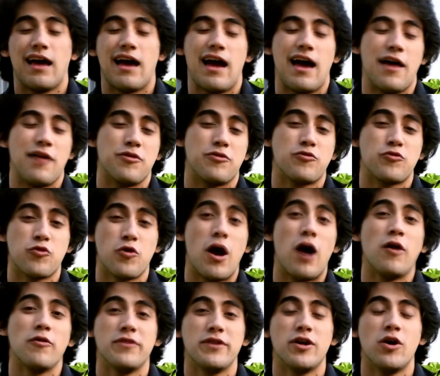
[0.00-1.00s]
And
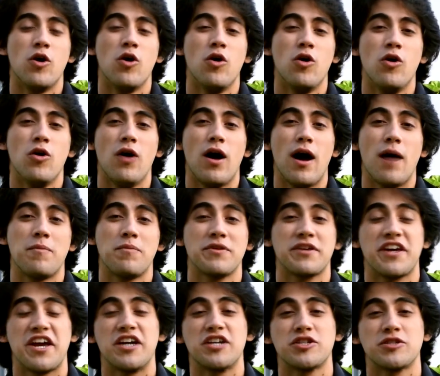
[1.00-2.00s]
throughout the whole
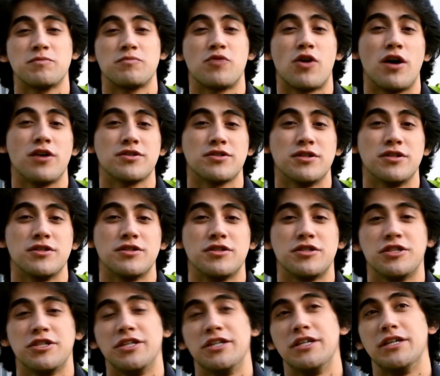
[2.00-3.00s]
application process,
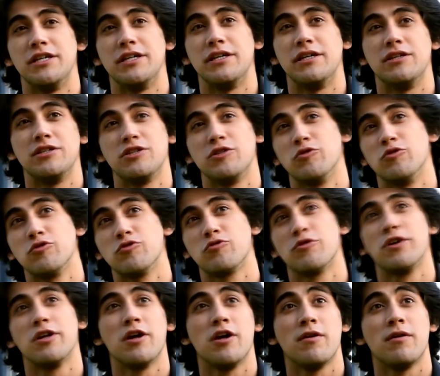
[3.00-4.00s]
she was
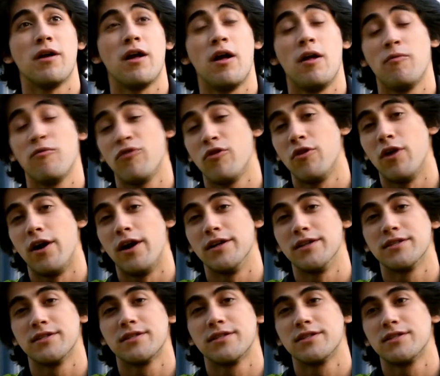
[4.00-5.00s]
really helpful as
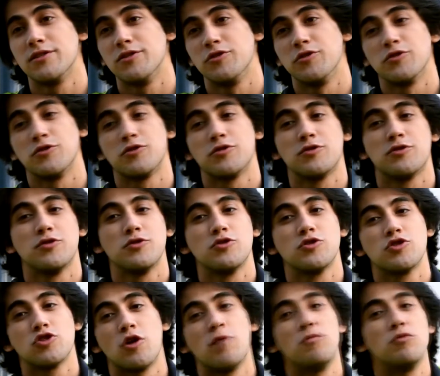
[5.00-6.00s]
just
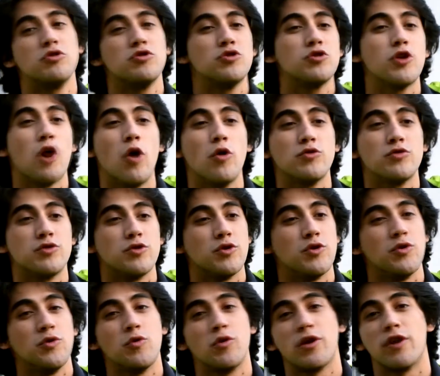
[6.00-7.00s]
someone to go
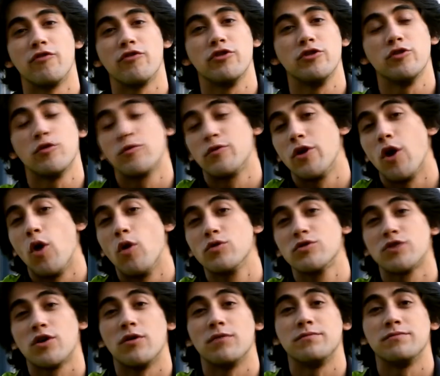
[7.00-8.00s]
to whenever you don't know
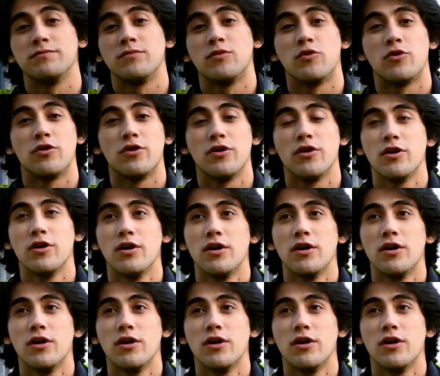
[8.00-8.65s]
something, or